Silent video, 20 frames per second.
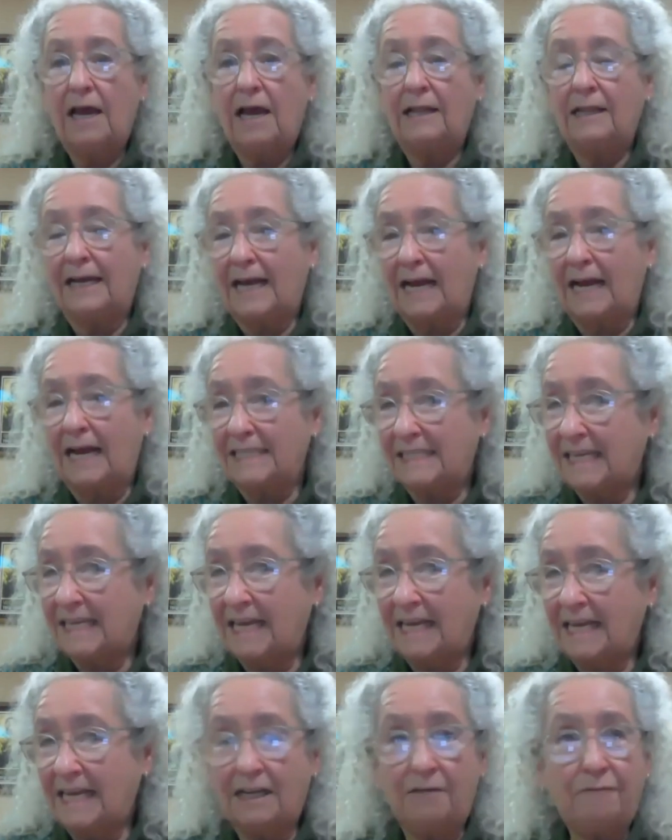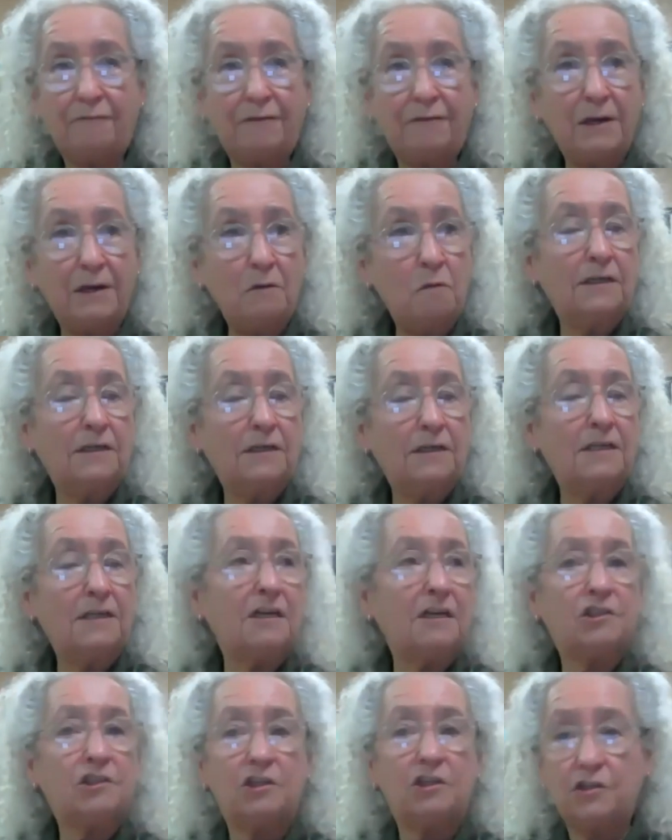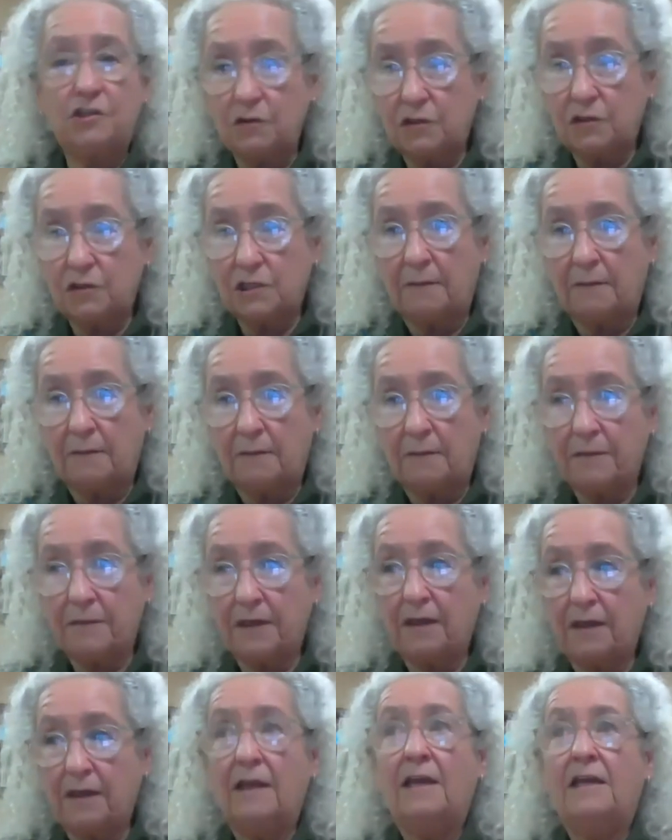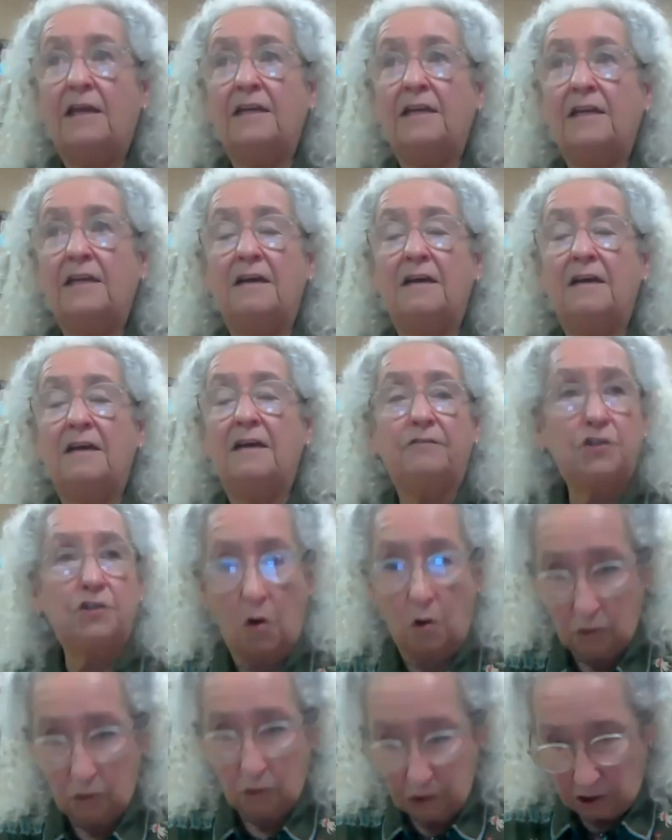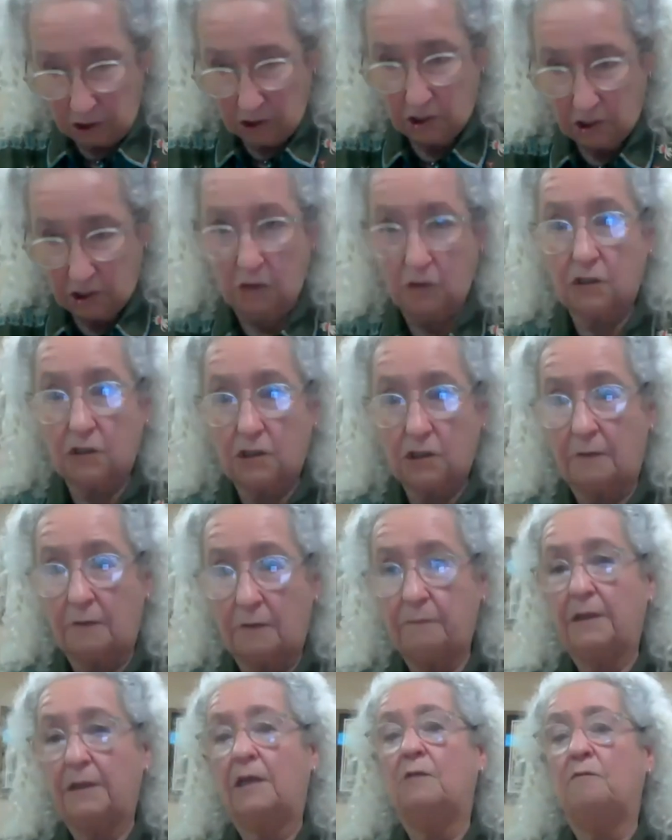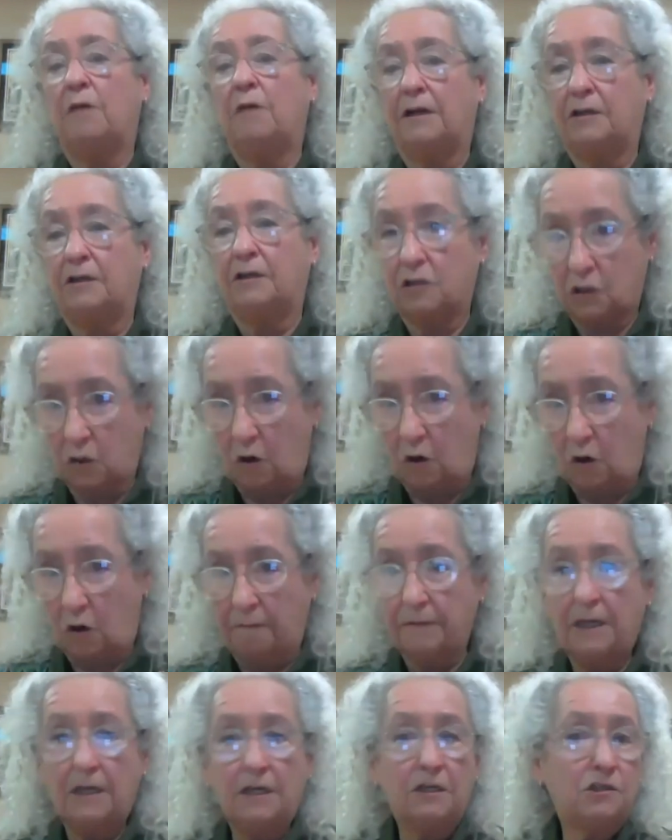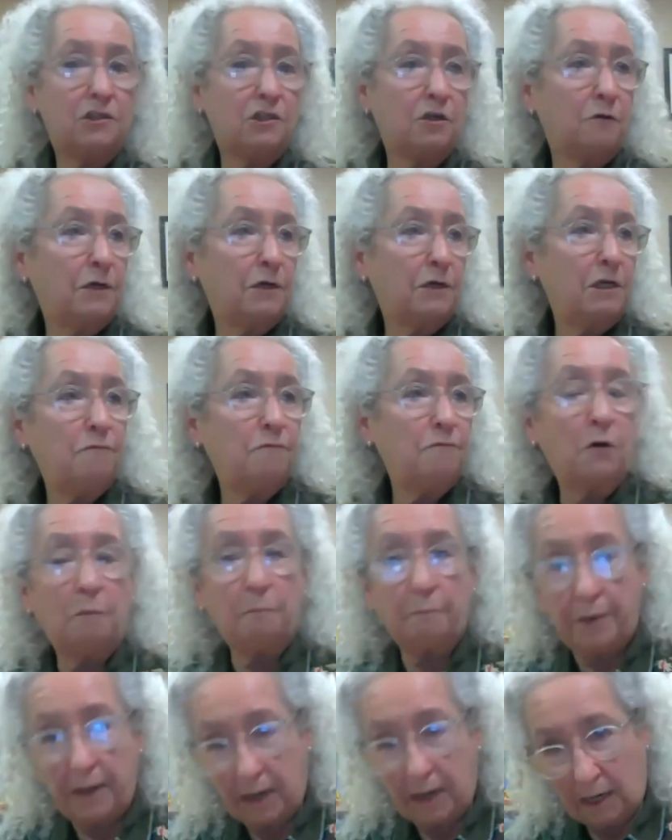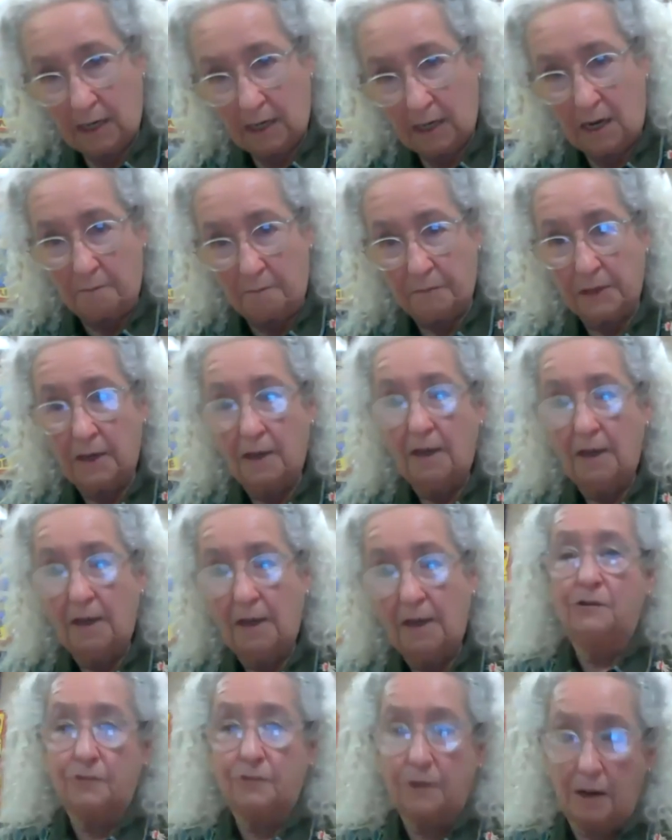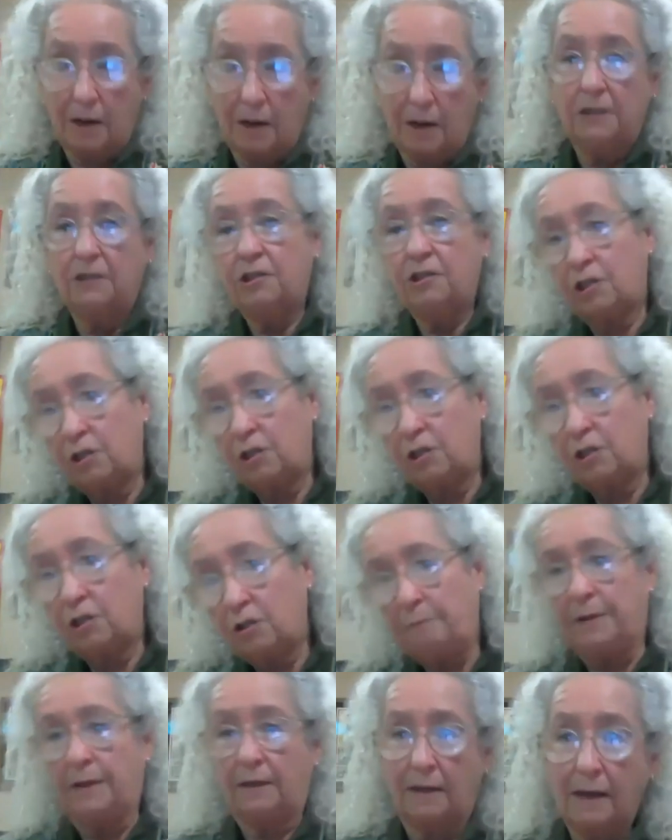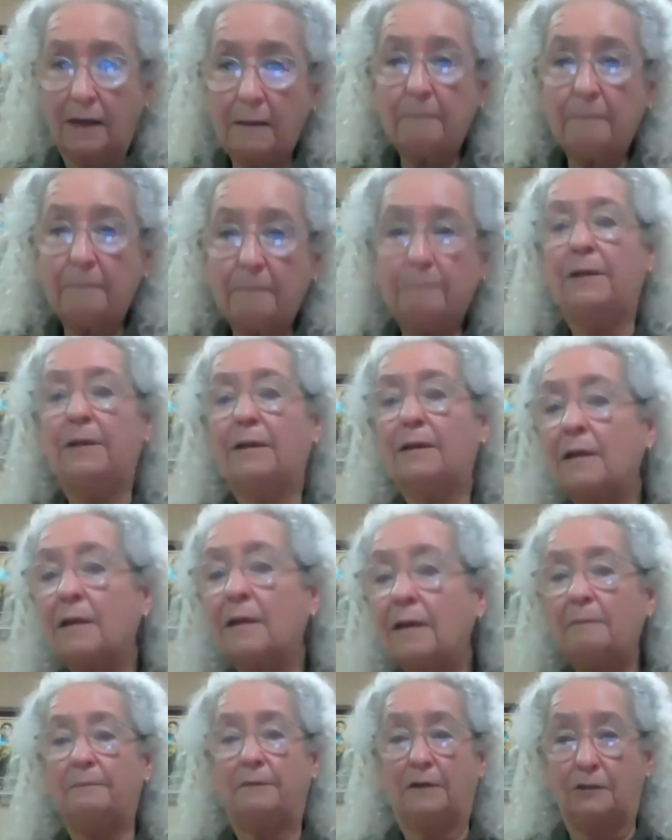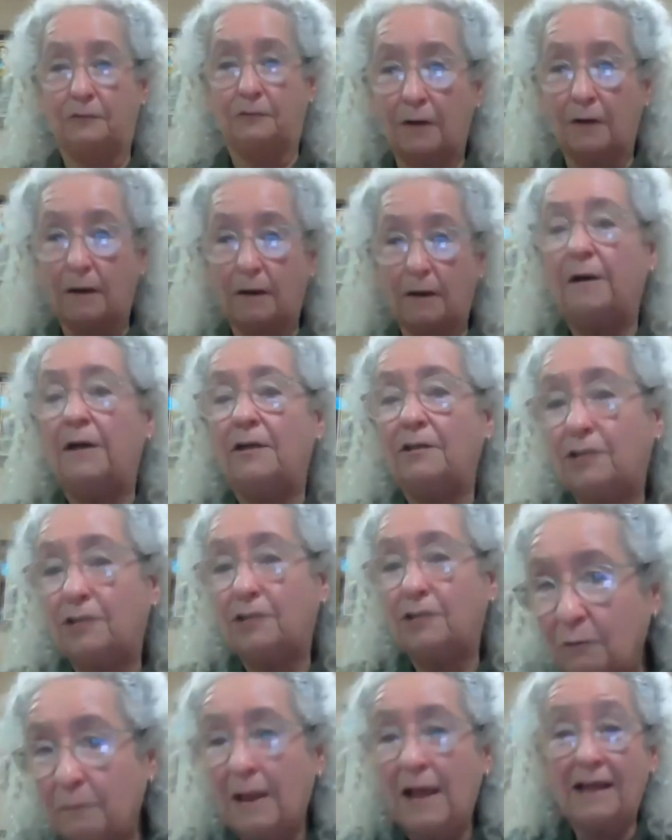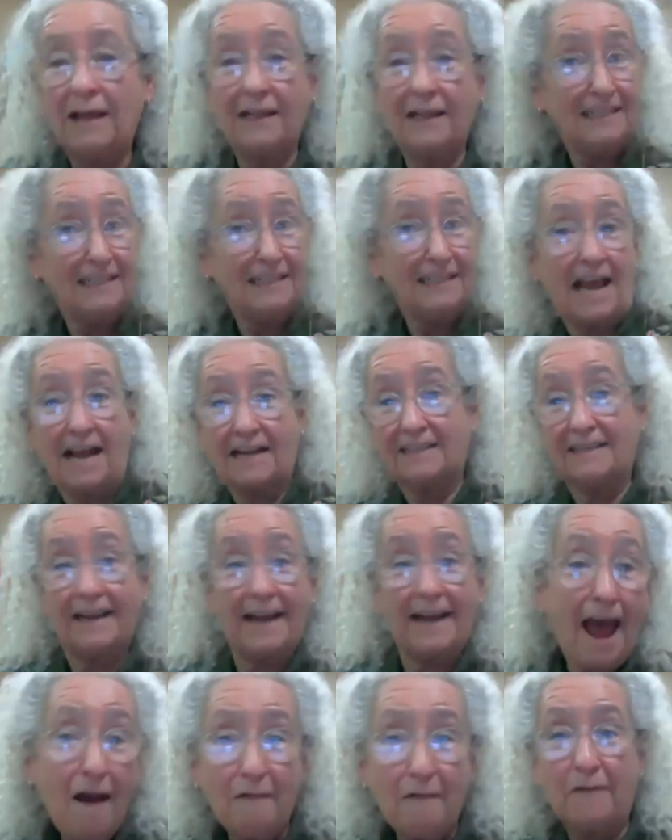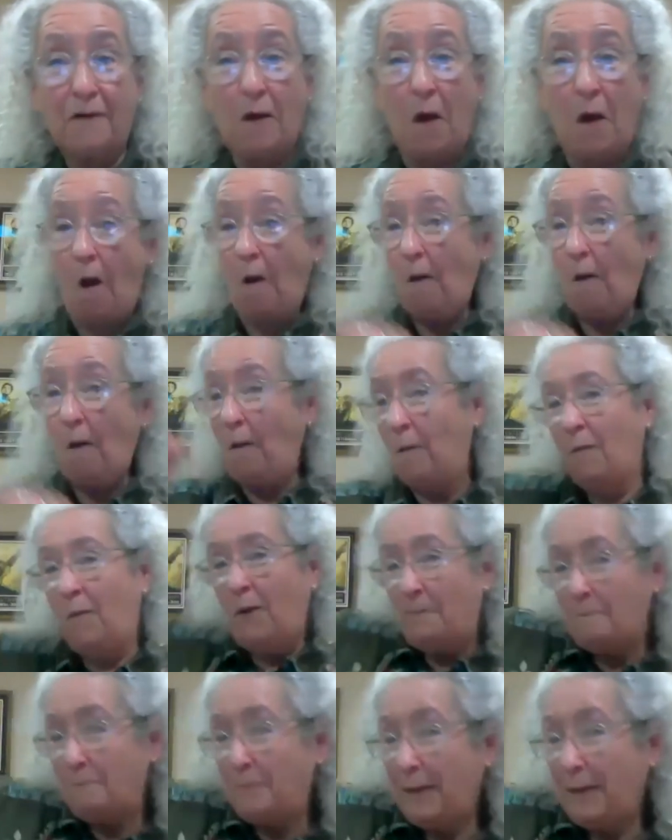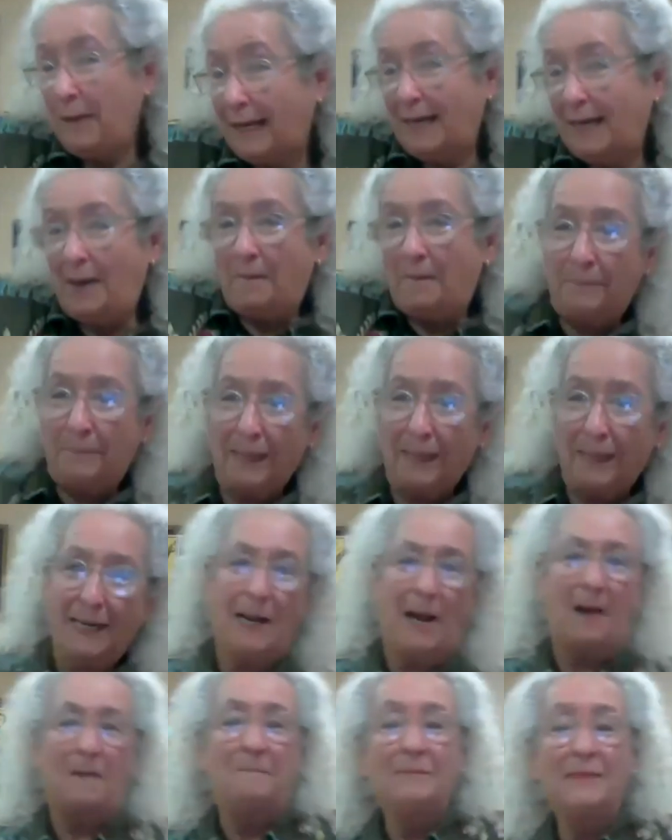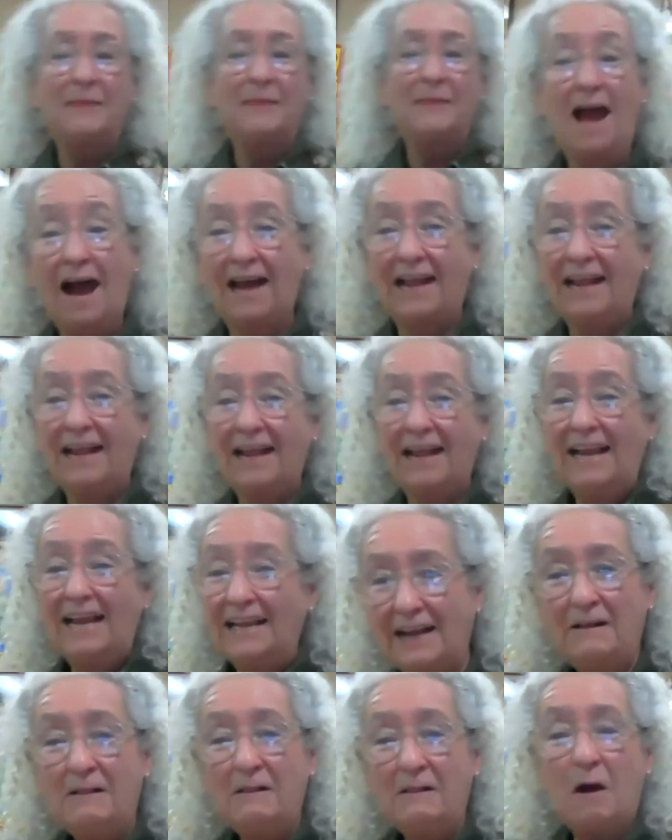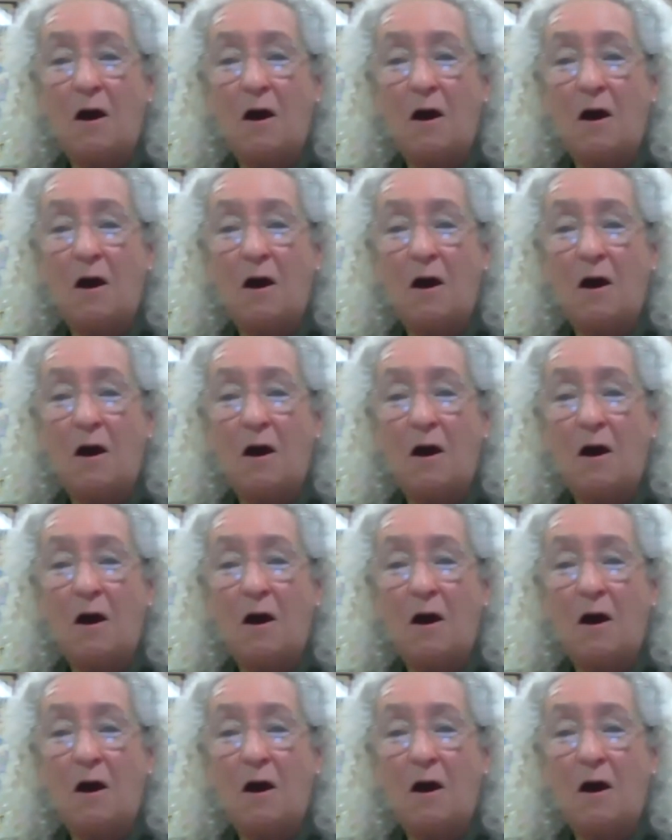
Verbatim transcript: Like I said, if he wanted us to do something, he never told us to do something. He'd write a song. So he wrote "Pick It Up." I dropped my shoe. Pick it up. Pick it up. Drop my shoe. Let's act it out. Oh, pick it up. Pick it up.